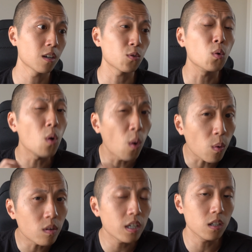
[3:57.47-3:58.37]
you'll
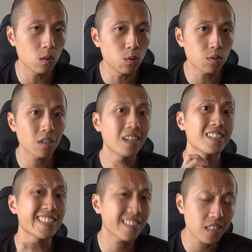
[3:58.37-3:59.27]
only lose
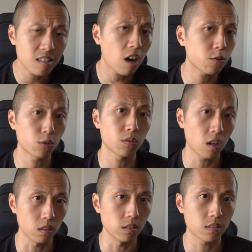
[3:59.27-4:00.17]

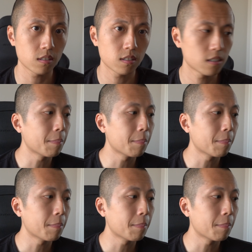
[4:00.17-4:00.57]
$600.